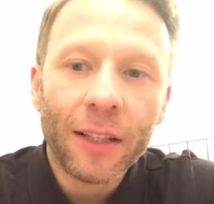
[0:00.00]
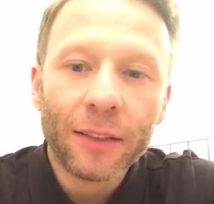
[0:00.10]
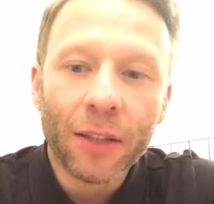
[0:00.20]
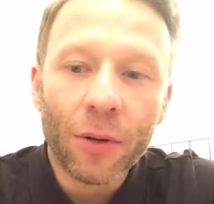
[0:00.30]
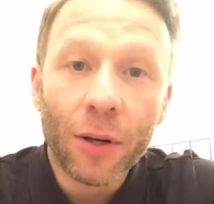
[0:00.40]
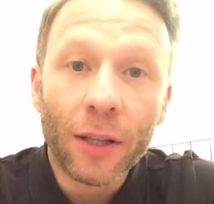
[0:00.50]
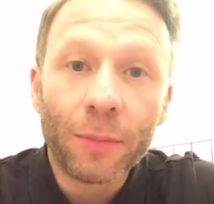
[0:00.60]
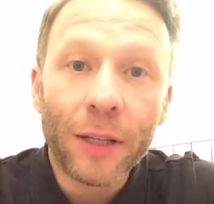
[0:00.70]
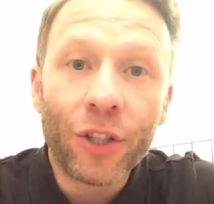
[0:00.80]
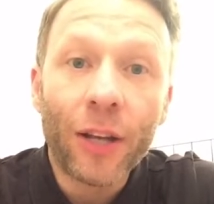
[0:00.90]
So it's
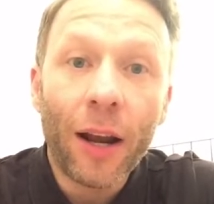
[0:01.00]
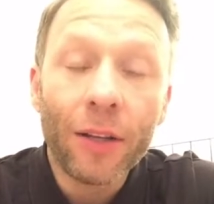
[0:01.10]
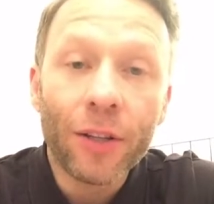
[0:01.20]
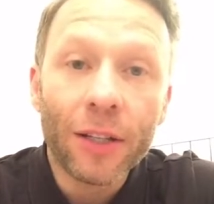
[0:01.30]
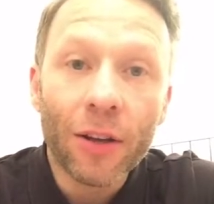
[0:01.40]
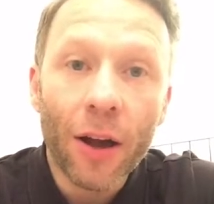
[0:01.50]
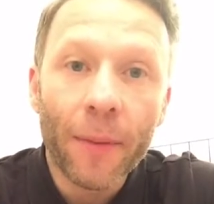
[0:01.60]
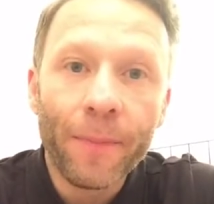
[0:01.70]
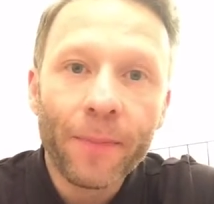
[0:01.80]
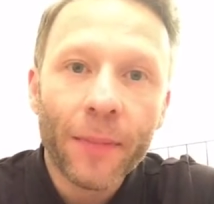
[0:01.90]
been a challenging
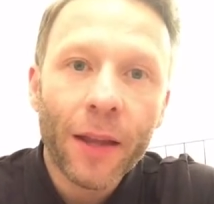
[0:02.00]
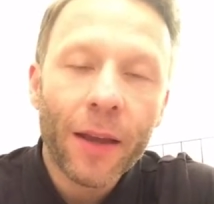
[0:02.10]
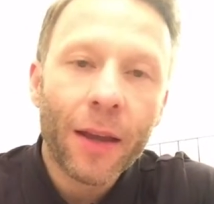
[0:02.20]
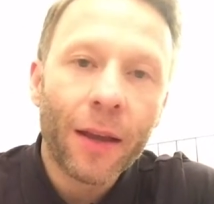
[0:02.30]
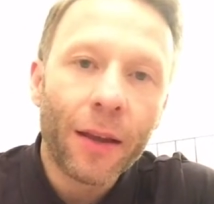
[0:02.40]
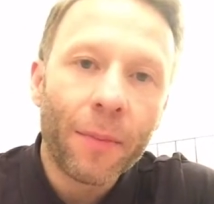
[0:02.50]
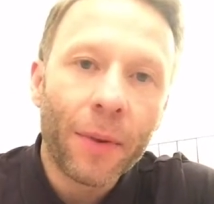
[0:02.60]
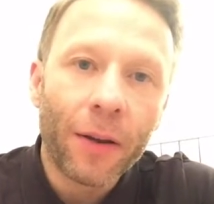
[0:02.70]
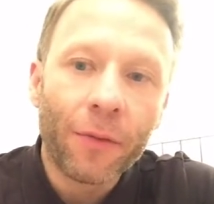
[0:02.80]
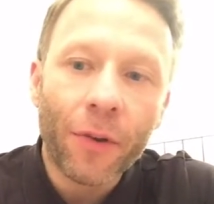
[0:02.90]
time, but
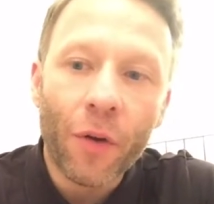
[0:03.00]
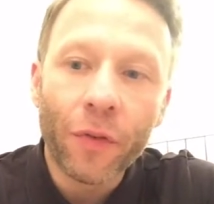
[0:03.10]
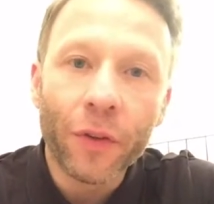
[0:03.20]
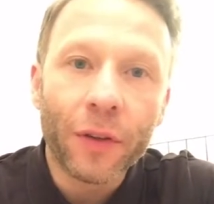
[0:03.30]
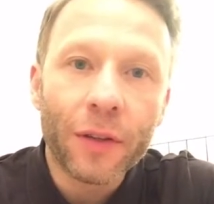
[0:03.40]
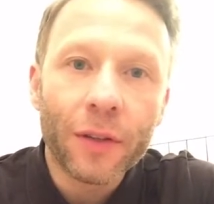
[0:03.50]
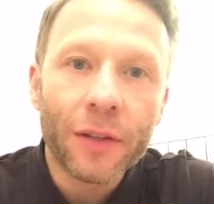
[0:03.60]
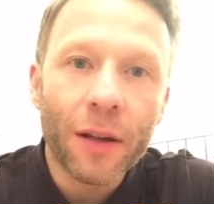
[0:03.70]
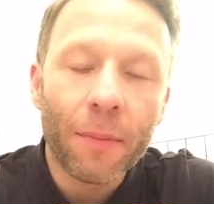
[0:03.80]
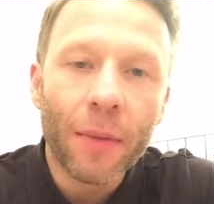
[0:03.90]
I've offered
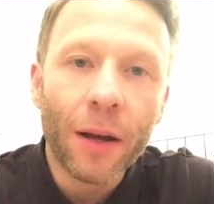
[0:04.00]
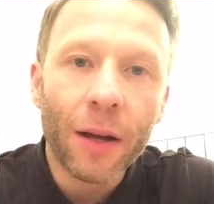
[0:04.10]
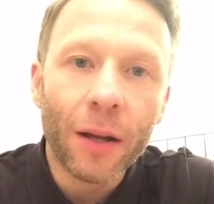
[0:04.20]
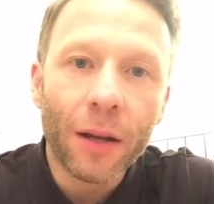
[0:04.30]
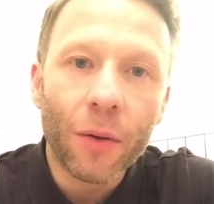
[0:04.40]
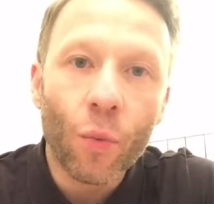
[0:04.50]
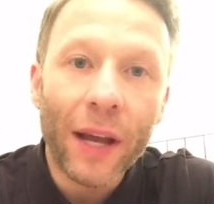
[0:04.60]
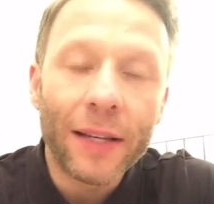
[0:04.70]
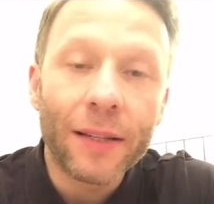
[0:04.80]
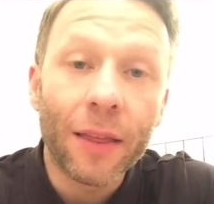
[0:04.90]
some
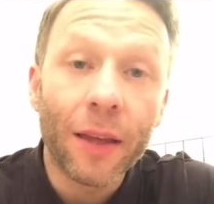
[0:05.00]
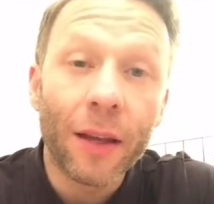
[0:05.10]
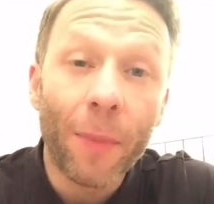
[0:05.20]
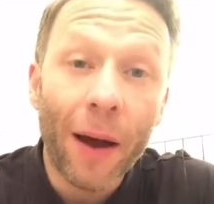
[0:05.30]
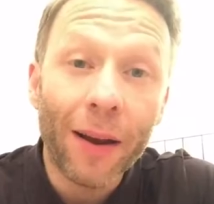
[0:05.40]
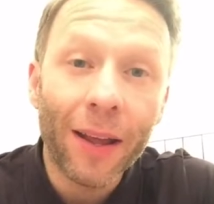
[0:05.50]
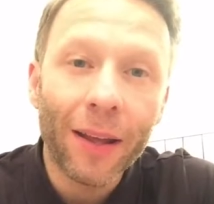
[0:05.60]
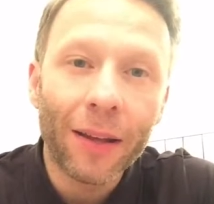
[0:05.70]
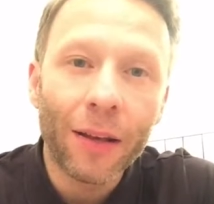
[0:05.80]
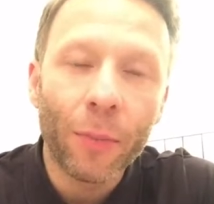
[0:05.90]
ways to think about it a
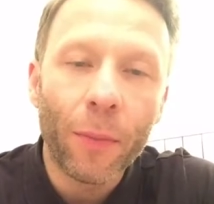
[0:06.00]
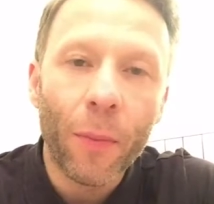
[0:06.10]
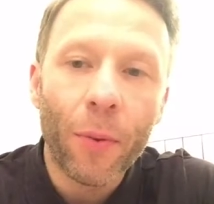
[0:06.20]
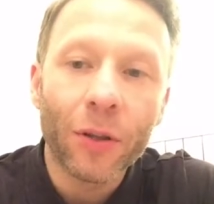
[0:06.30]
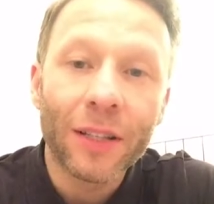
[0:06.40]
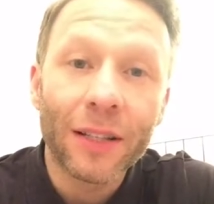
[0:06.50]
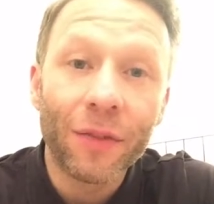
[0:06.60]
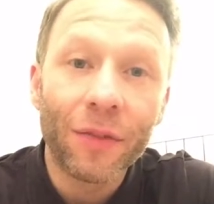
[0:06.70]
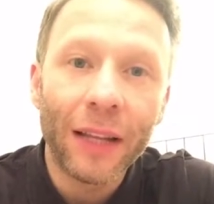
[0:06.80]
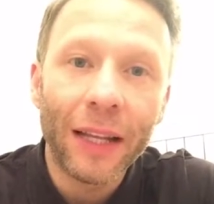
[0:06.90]
little bit more
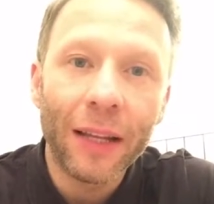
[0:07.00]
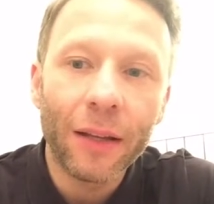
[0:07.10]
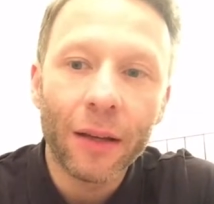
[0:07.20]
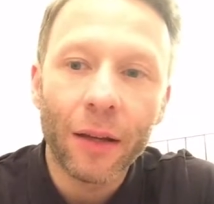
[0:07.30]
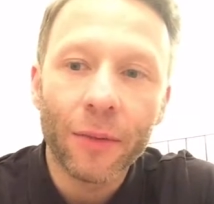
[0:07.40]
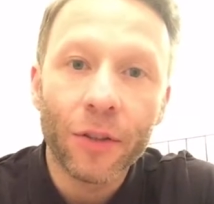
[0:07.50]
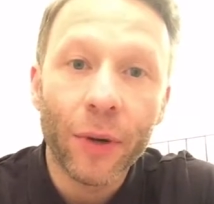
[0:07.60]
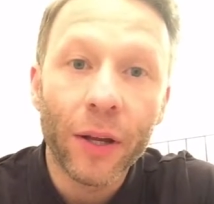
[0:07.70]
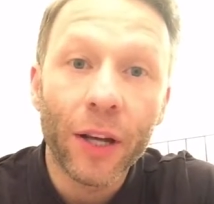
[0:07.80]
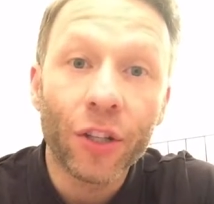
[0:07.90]
positively. It's the
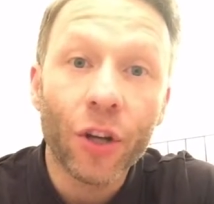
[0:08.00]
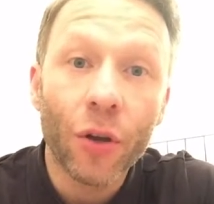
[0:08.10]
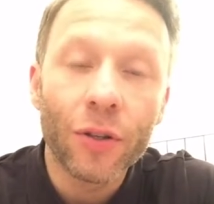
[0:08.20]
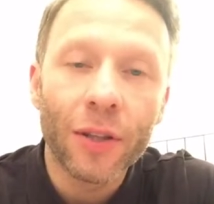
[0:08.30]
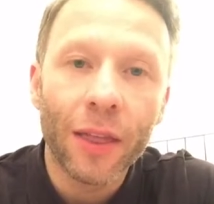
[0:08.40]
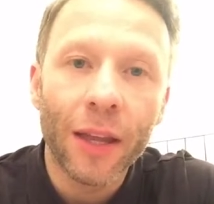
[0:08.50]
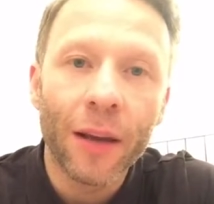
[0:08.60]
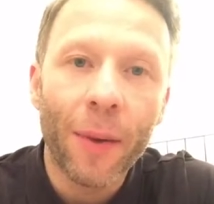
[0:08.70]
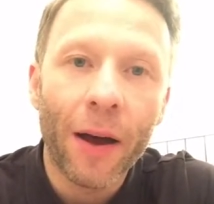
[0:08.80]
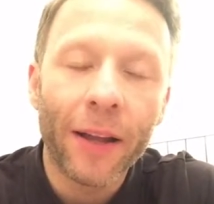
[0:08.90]
way I chose to think
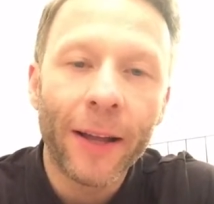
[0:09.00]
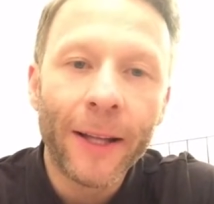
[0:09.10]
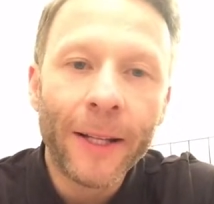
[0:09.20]
about it.